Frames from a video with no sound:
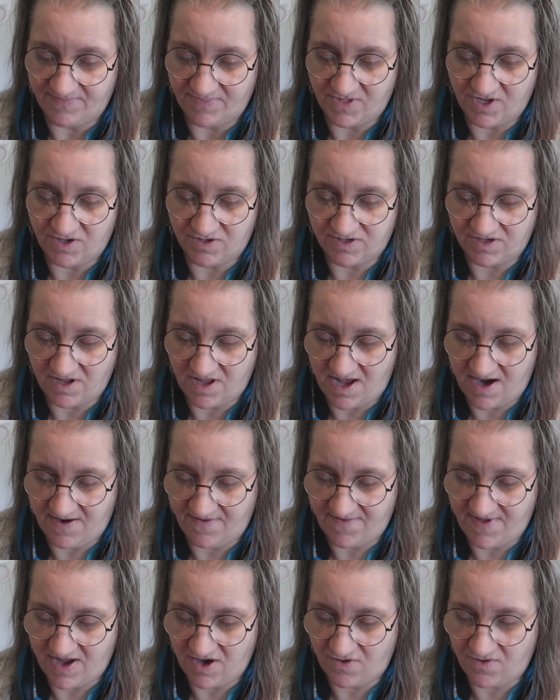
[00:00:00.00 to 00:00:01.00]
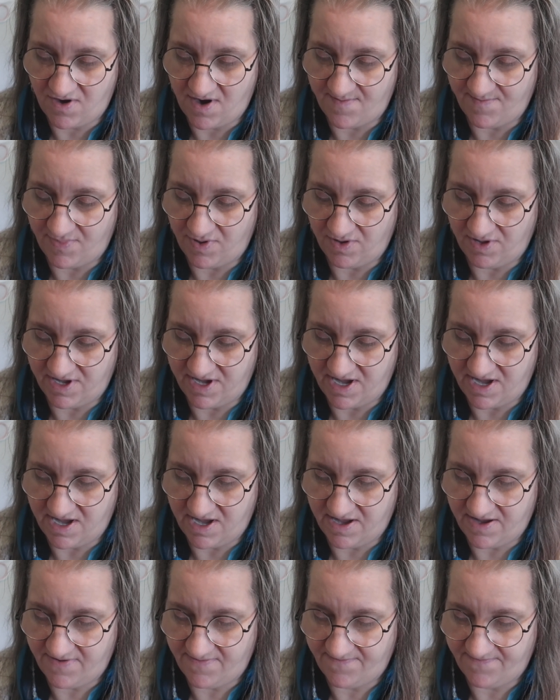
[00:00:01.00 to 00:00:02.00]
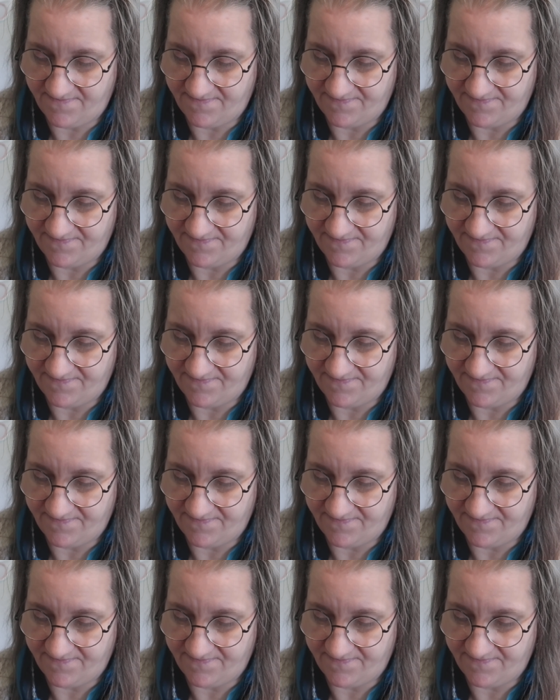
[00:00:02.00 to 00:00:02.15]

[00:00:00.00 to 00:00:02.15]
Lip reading: There's a lot of like crumbly